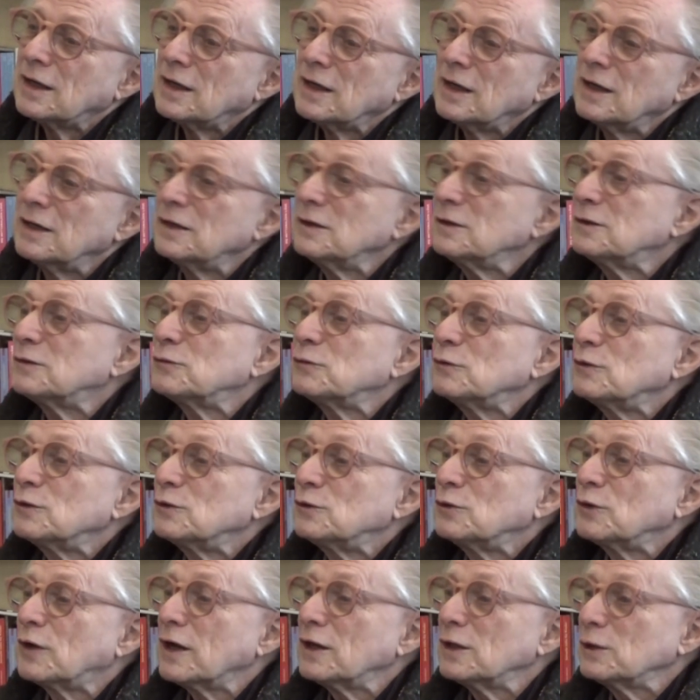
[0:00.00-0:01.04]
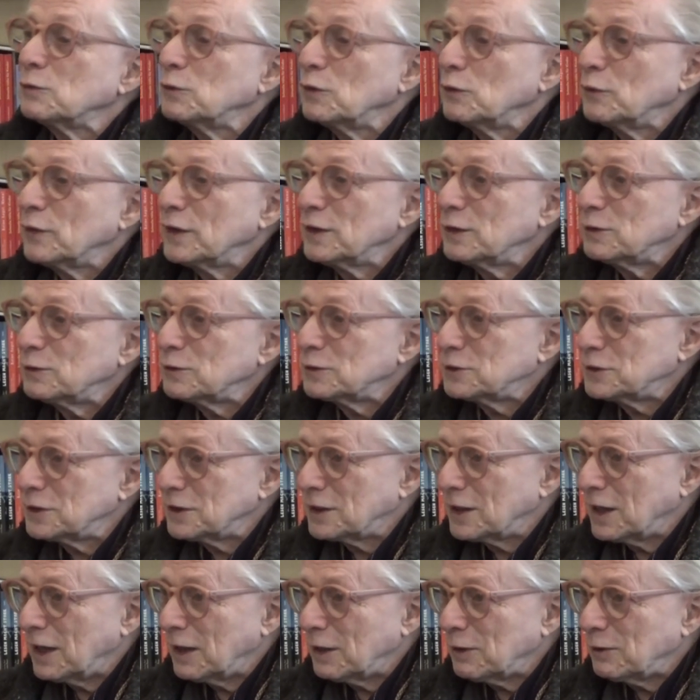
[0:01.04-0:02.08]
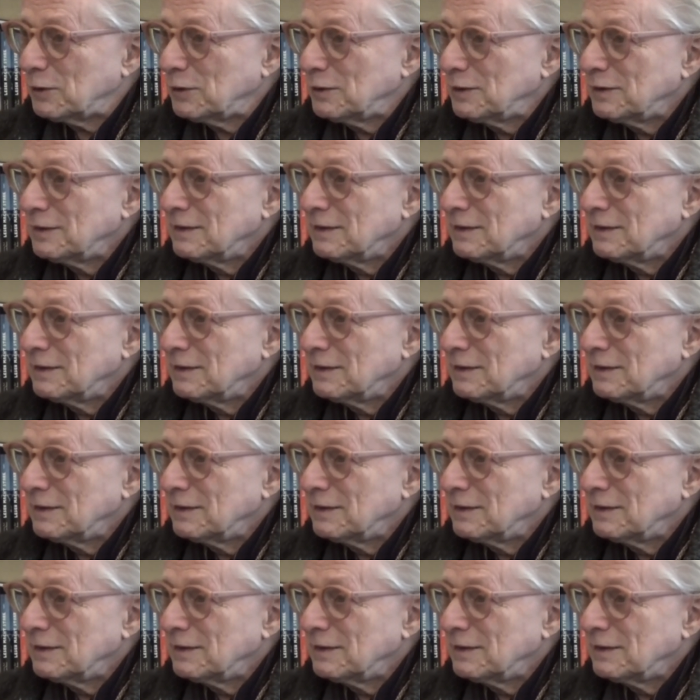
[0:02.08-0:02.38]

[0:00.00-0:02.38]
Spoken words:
and together we went to Chicago.